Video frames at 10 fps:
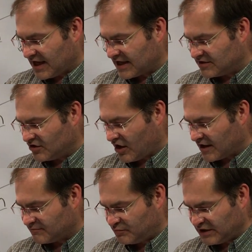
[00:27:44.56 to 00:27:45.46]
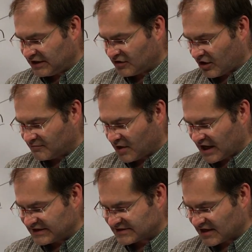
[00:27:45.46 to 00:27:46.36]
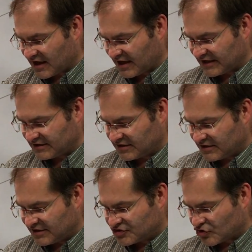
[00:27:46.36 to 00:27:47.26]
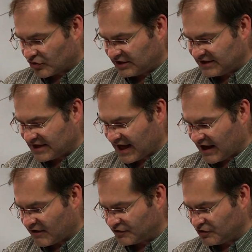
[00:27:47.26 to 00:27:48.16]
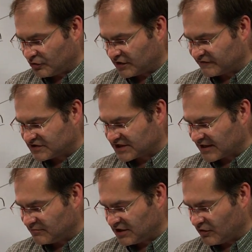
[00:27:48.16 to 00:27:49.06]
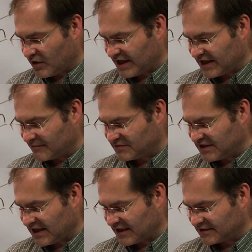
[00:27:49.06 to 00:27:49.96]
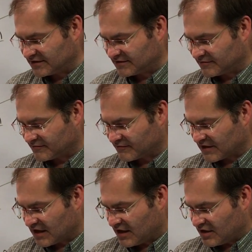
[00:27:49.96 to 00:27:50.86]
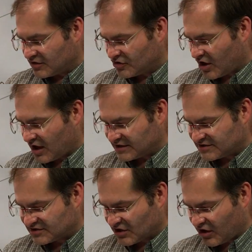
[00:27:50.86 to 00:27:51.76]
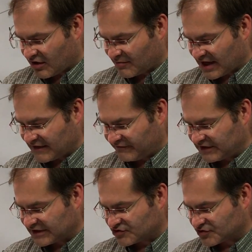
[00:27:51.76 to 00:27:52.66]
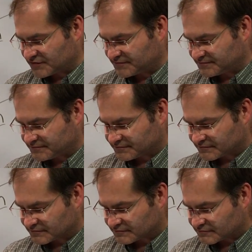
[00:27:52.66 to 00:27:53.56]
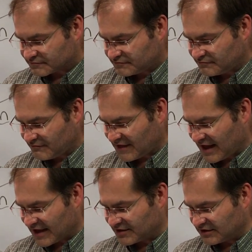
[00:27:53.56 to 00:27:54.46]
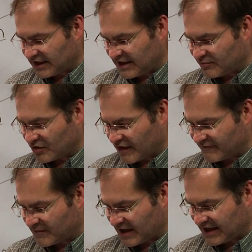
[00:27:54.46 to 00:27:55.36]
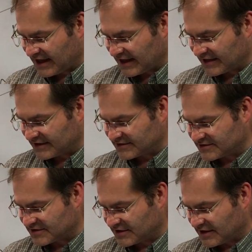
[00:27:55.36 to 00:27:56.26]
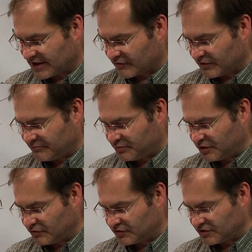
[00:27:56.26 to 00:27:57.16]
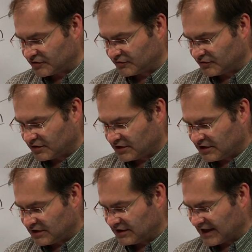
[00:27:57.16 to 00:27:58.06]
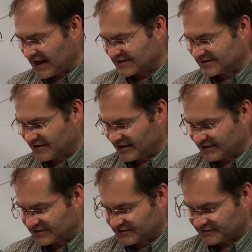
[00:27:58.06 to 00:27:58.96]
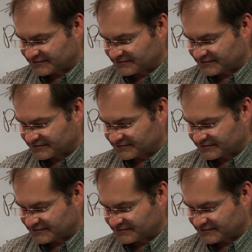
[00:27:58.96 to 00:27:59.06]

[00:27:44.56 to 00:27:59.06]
had not been on my side, surely now you would have sent me away empty-handed. God saw my affliction and the labor of my hands and rebuked you last night.